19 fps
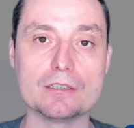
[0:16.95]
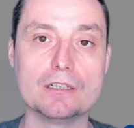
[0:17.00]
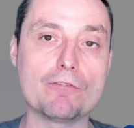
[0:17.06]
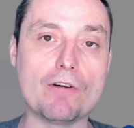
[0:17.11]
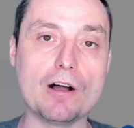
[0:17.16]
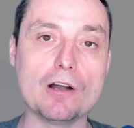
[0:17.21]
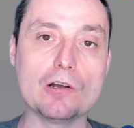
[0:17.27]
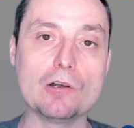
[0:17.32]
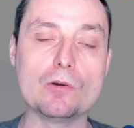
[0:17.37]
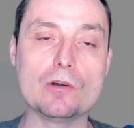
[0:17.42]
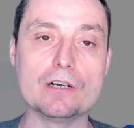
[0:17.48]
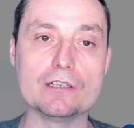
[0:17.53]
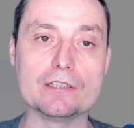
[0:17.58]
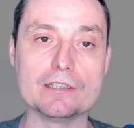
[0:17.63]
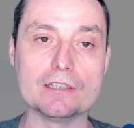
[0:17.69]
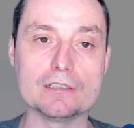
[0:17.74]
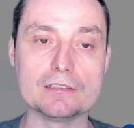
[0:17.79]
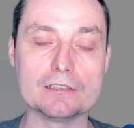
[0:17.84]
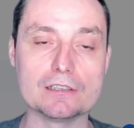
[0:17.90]
follow
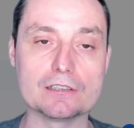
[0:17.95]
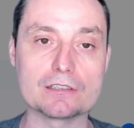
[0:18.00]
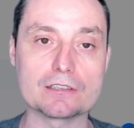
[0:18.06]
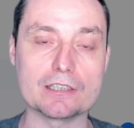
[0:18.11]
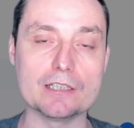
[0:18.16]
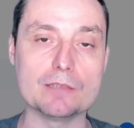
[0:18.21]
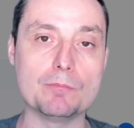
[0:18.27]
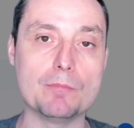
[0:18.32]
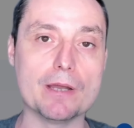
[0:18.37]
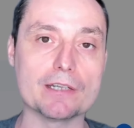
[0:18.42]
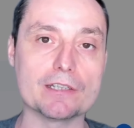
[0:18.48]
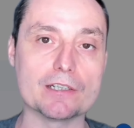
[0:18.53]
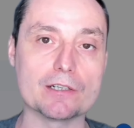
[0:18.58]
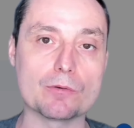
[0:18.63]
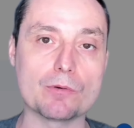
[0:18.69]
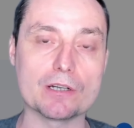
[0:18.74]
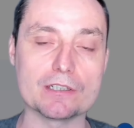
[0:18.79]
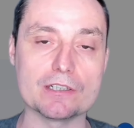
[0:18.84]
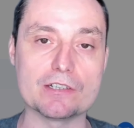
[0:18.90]
and understand
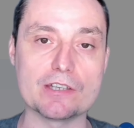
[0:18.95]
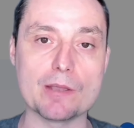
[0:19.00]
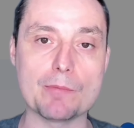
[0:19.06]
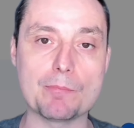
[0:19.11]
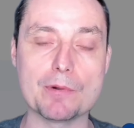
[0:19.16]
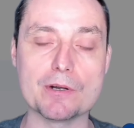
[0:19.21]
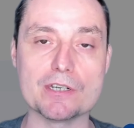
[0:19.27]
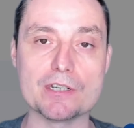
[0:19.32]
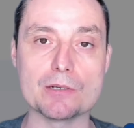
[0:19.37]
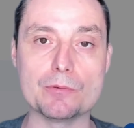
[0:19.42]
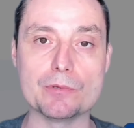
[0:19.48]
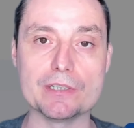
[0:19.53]
better what is happening